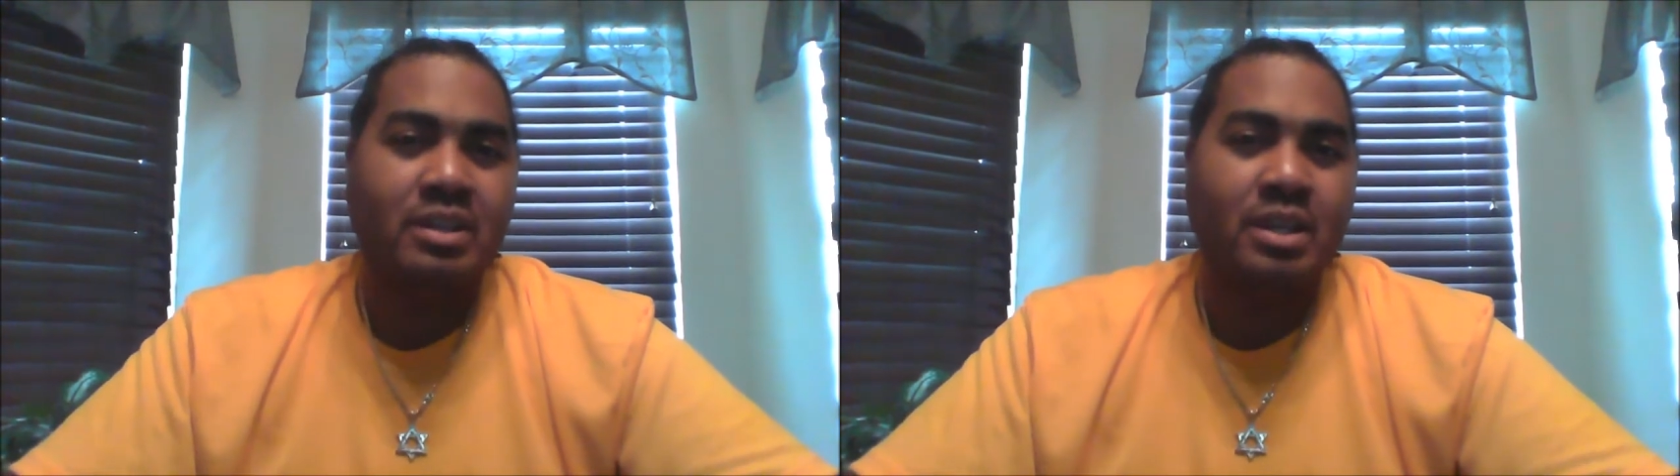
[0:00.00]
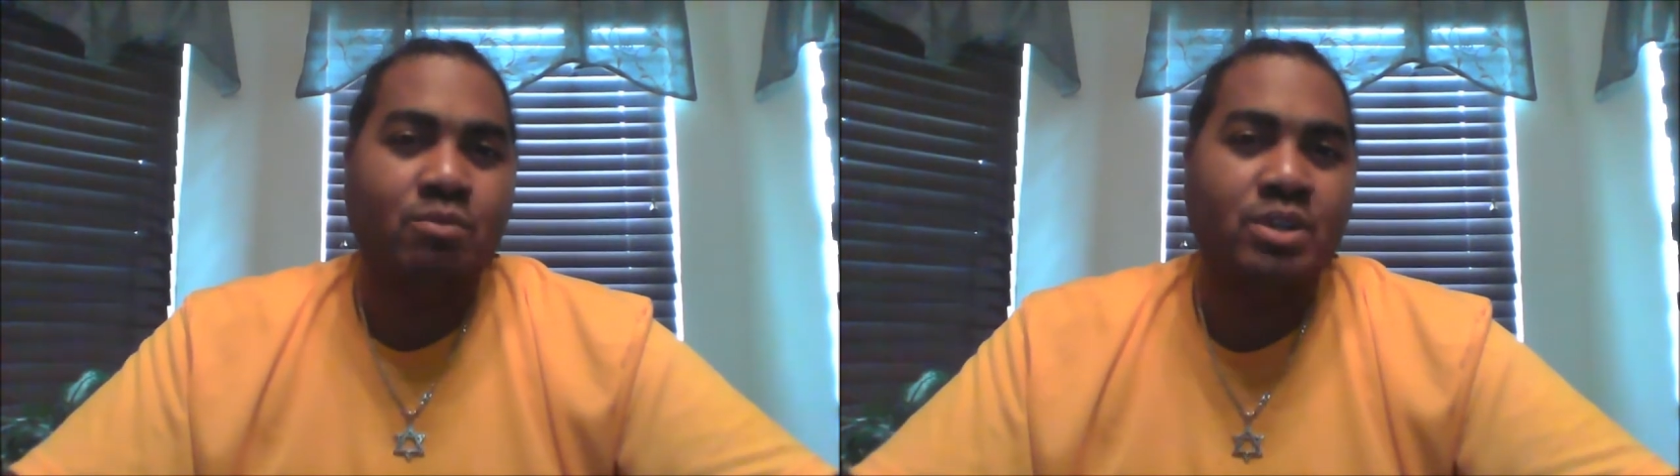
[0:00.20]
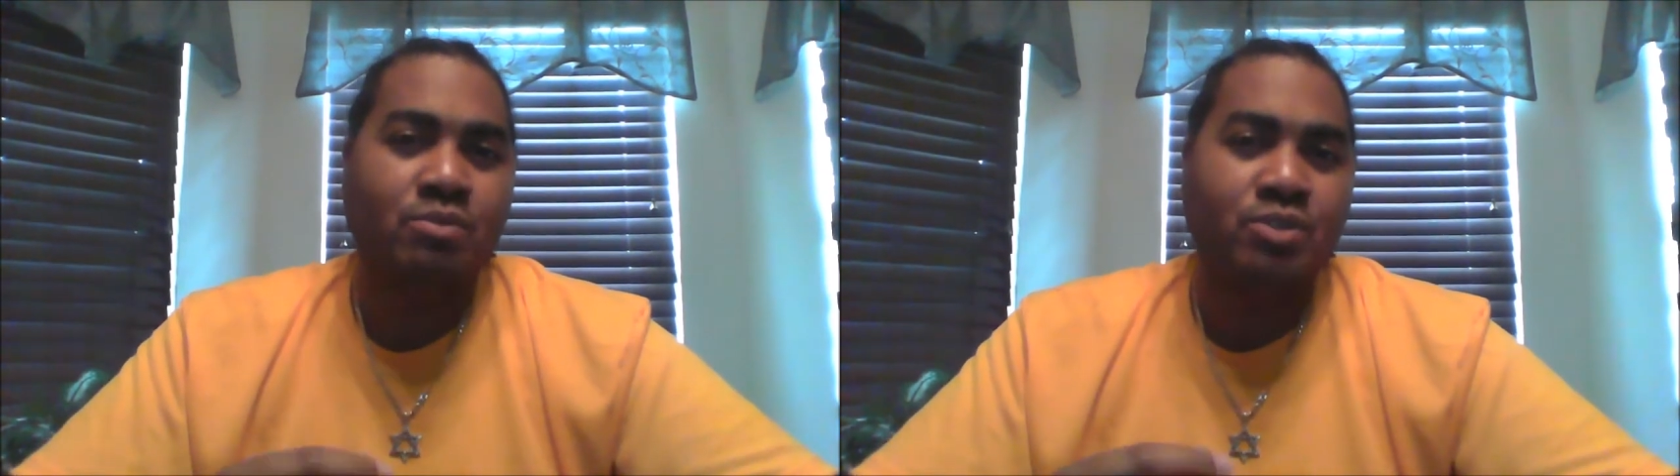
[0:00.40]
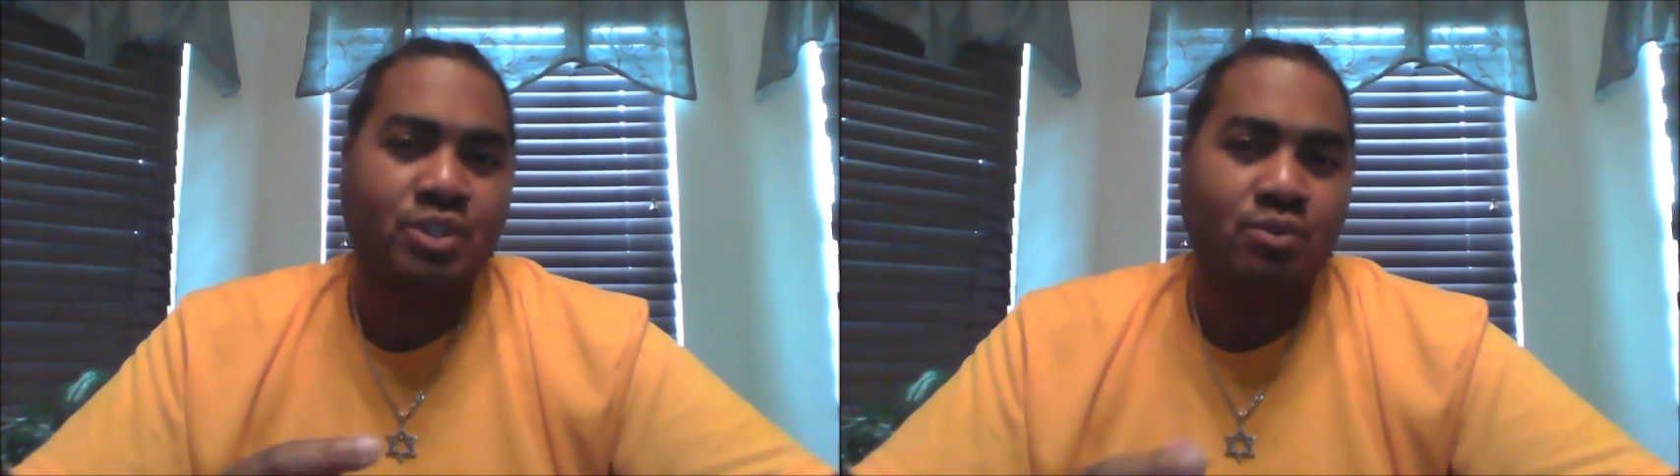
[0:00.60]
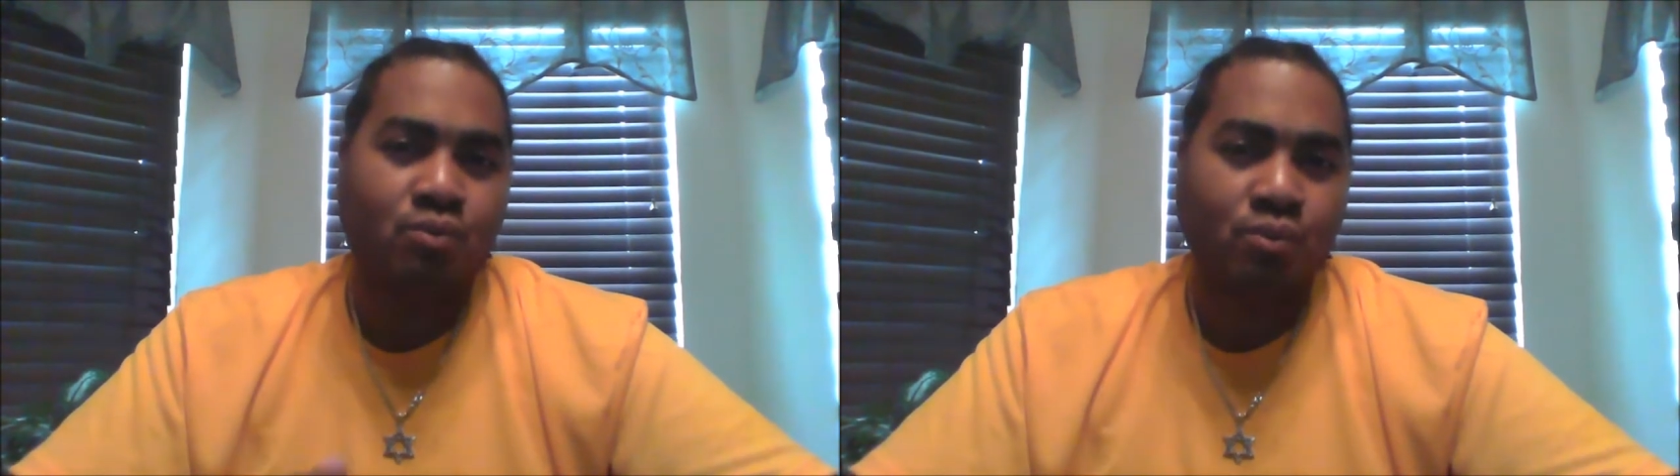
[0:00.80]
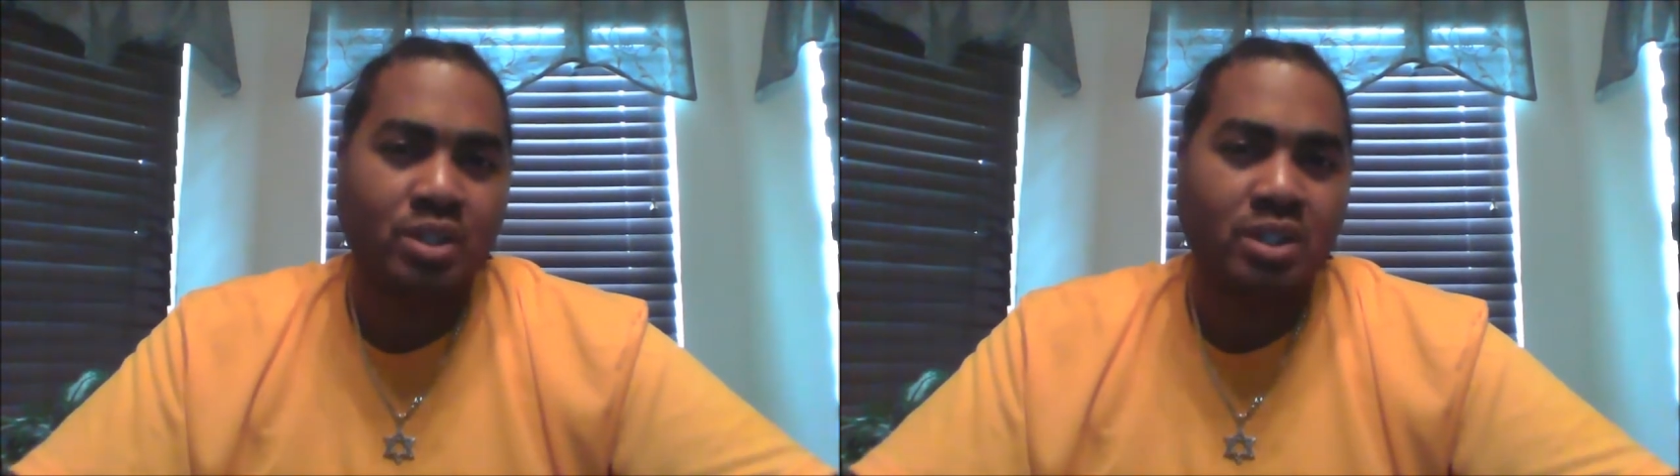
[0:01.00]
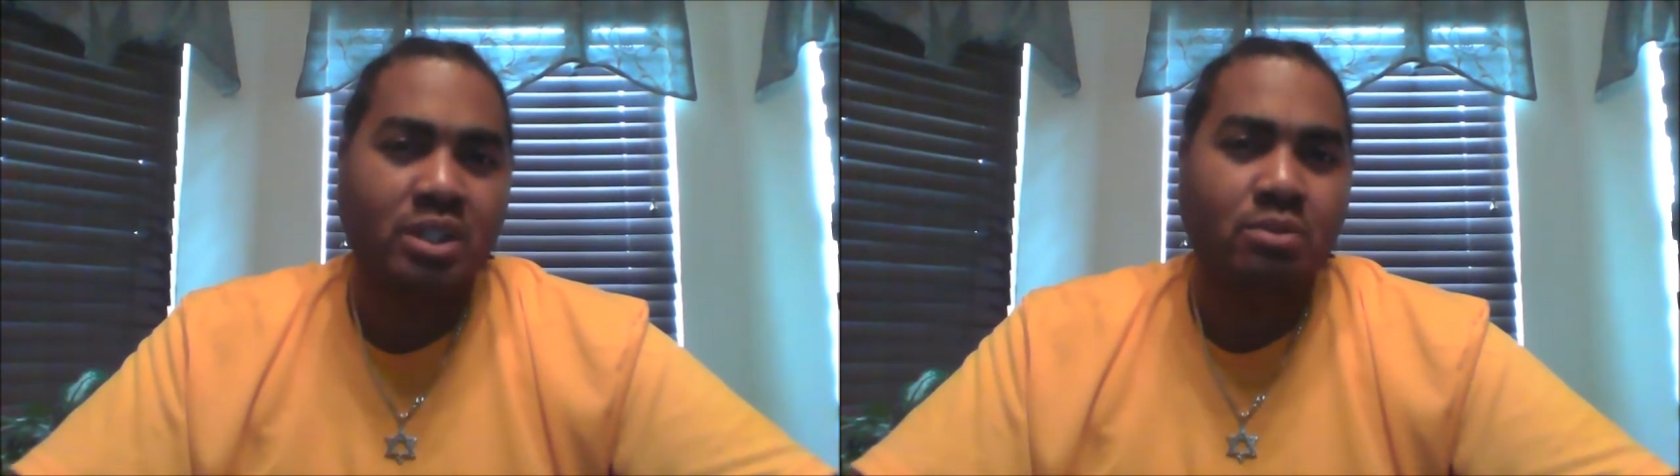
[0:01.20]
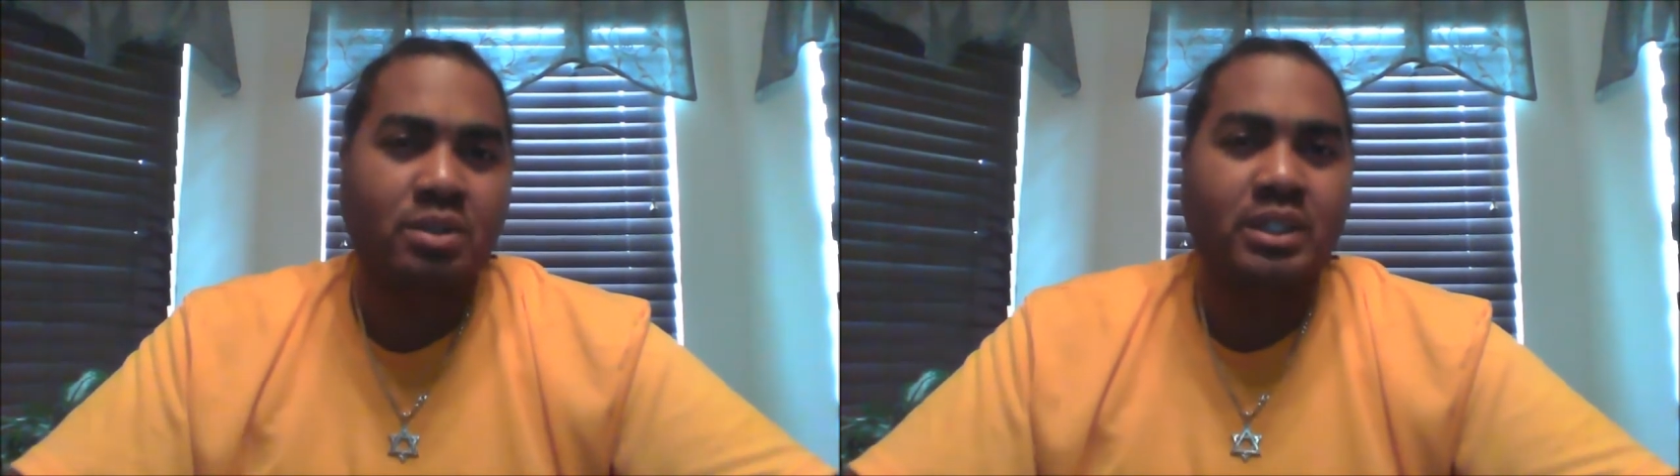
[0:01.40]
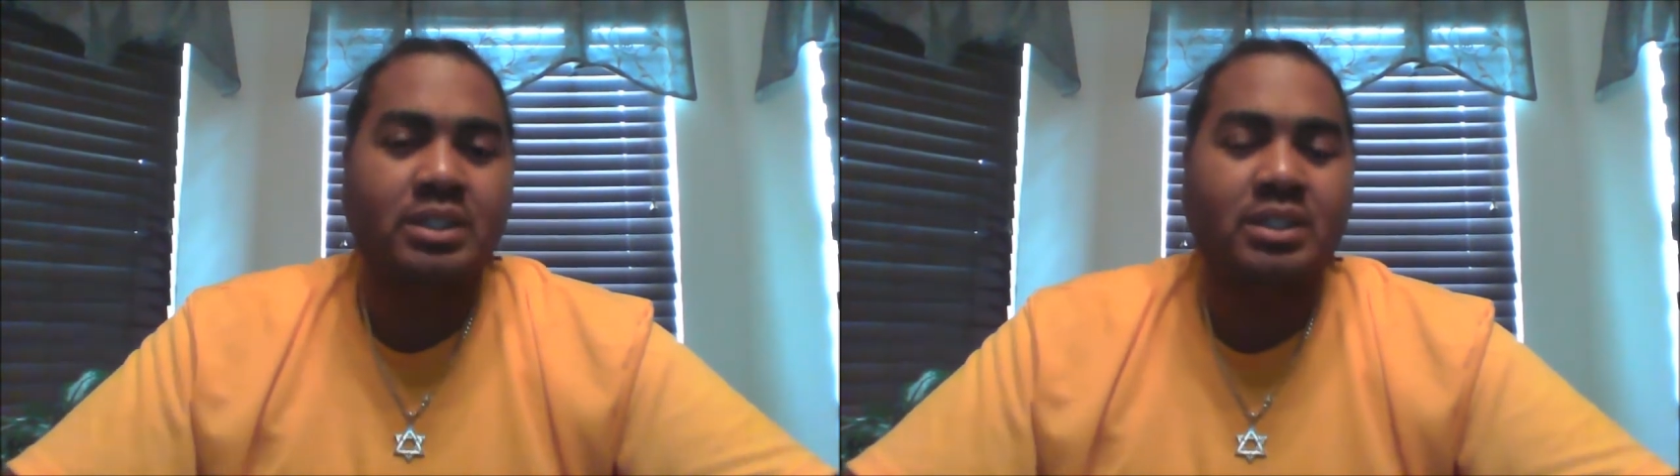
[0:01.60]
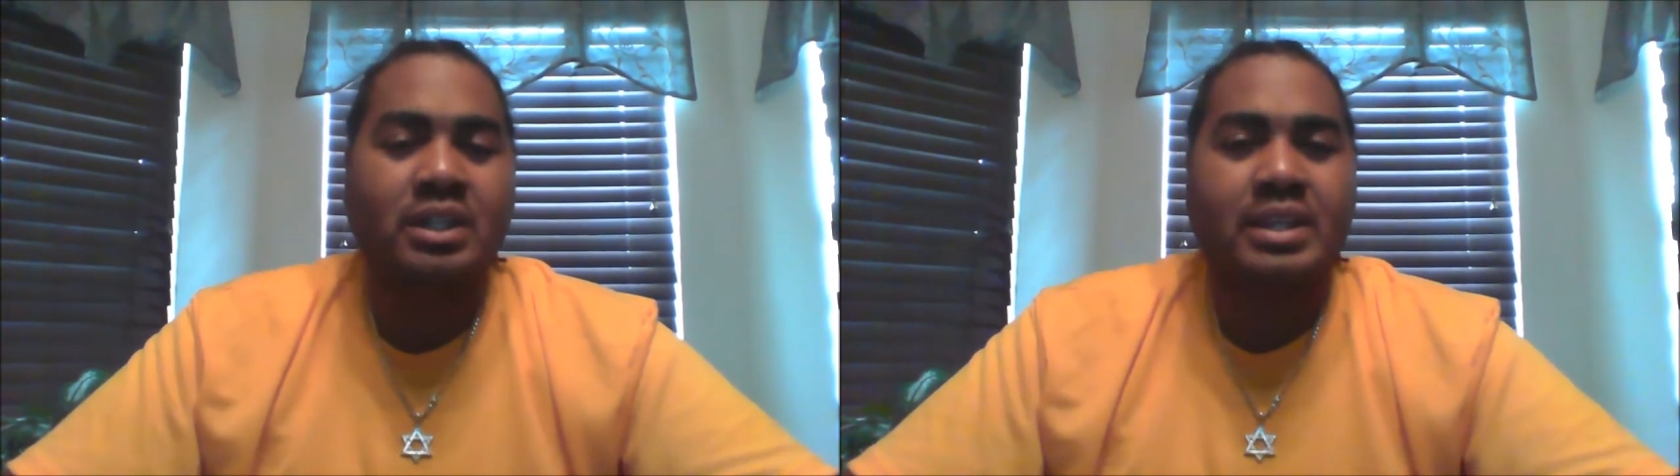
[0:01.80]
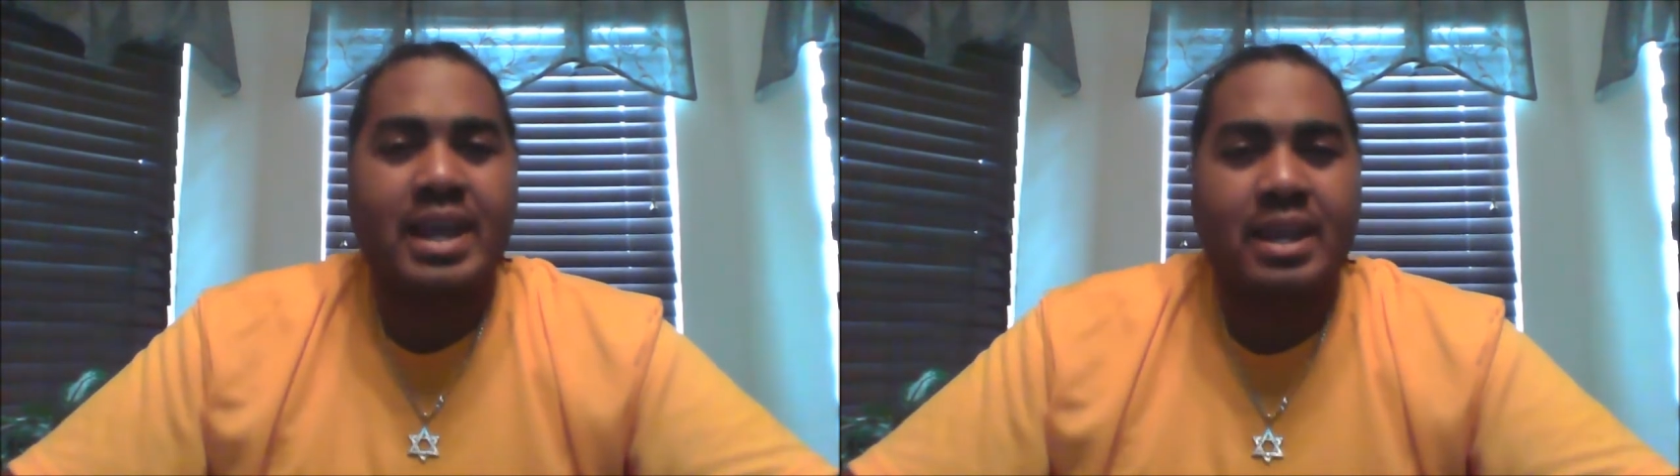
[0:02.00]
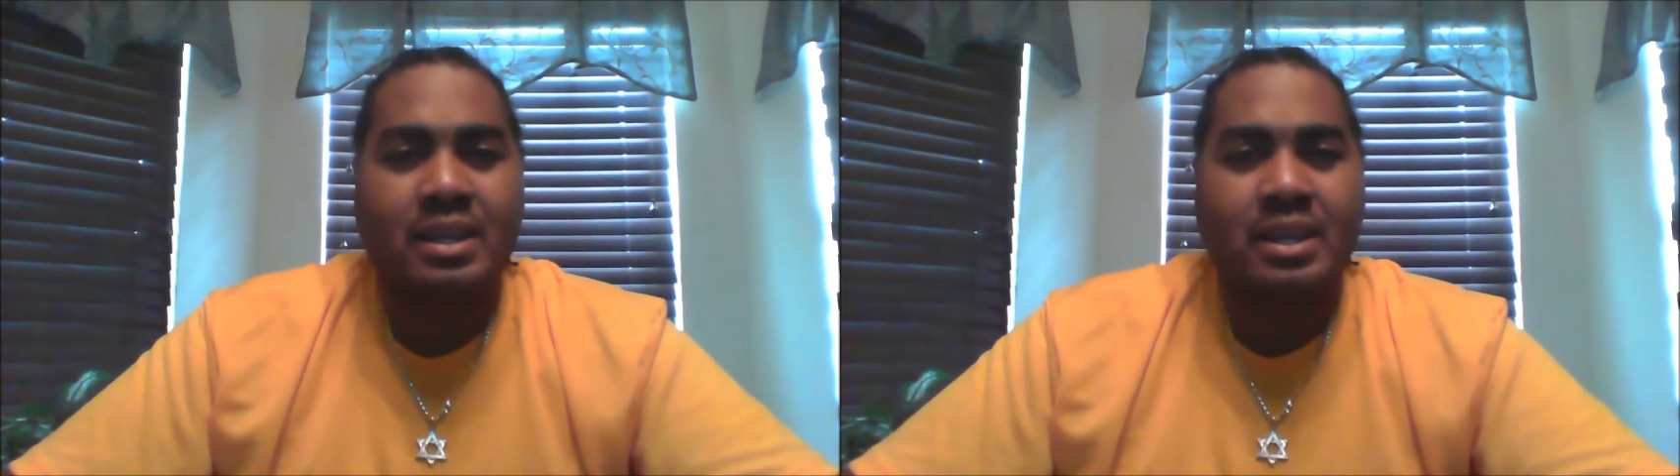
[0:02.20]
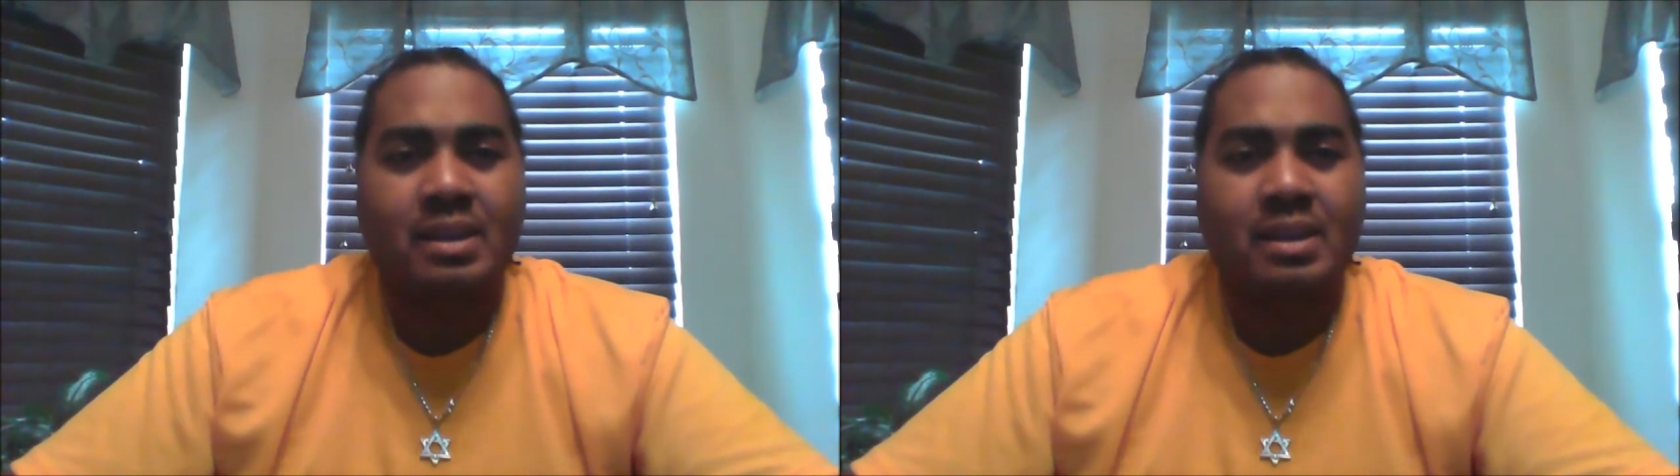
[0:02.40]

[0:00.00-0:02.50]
that we should really, really look at.